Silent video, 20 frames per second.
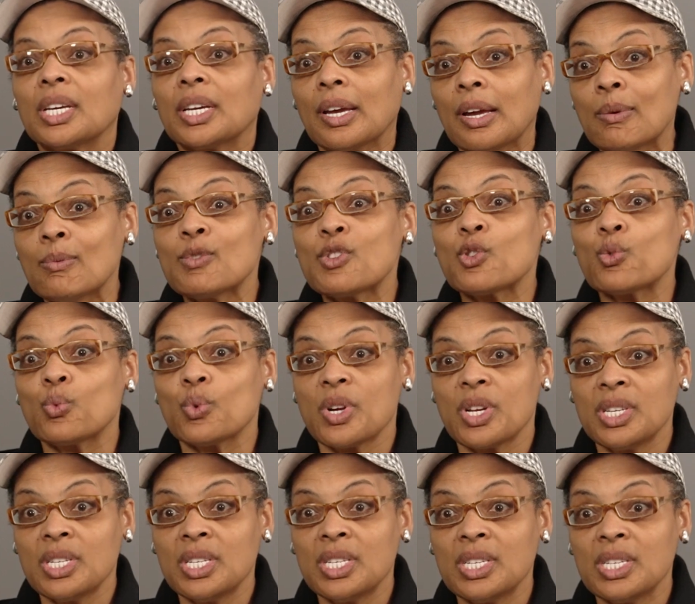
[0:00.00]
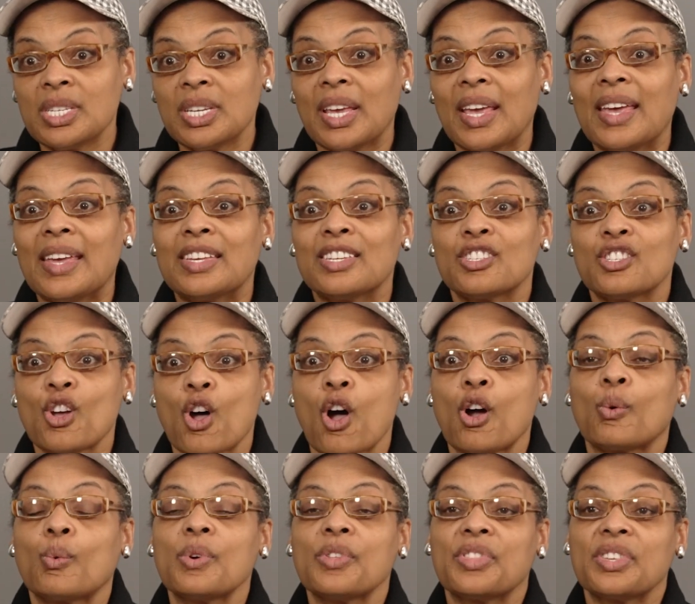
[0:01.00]
come to Runion and
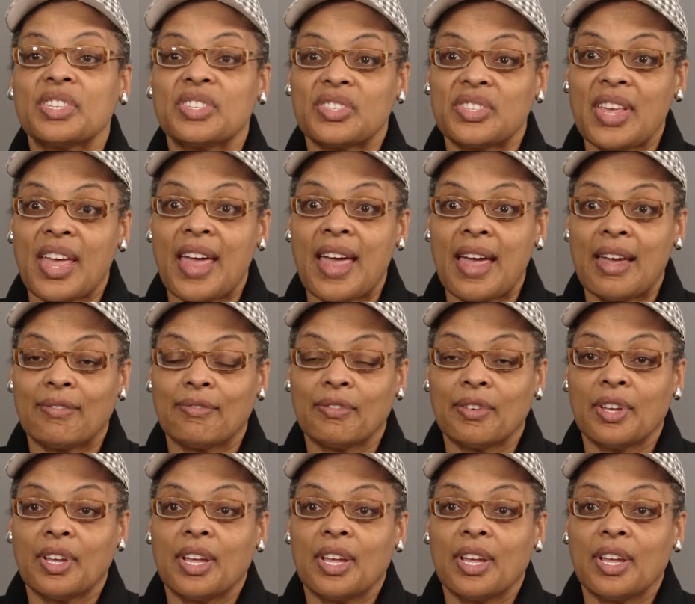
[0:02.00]
talk with the staff.